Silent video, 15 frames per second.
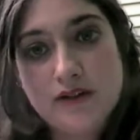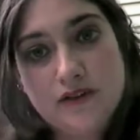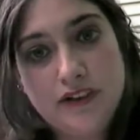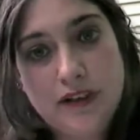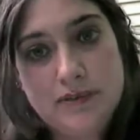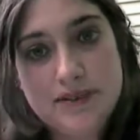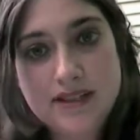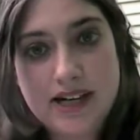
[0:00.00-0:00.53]

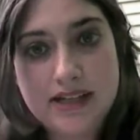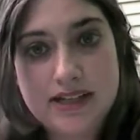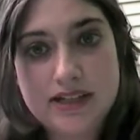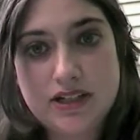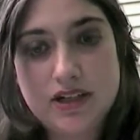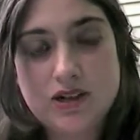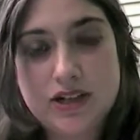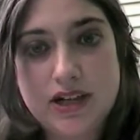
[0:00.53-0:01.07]
flips 90
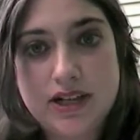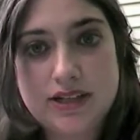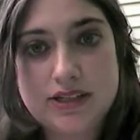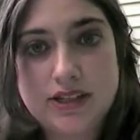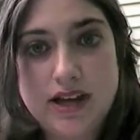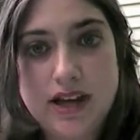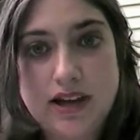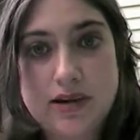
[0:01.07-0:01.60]
degrees,
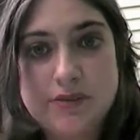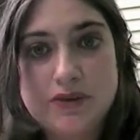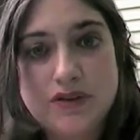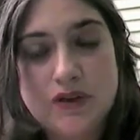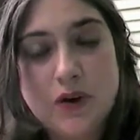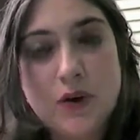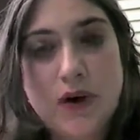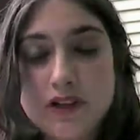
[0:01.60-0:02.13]
and comes
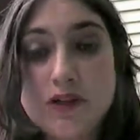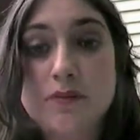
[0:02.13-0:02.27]
forward.